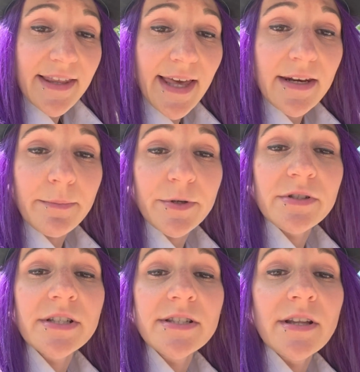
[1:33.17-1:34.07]
that number
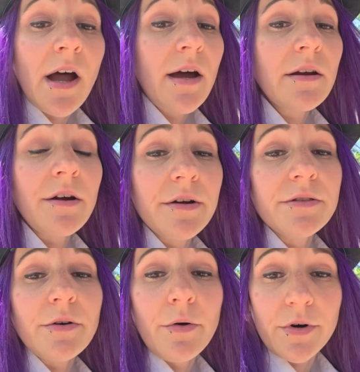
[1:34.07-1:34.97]
does not
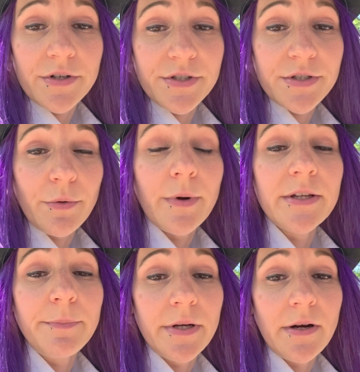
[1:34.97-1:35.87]
hurt the horse
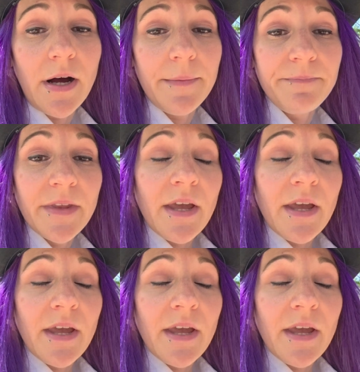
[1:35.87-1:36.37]
when you put it on.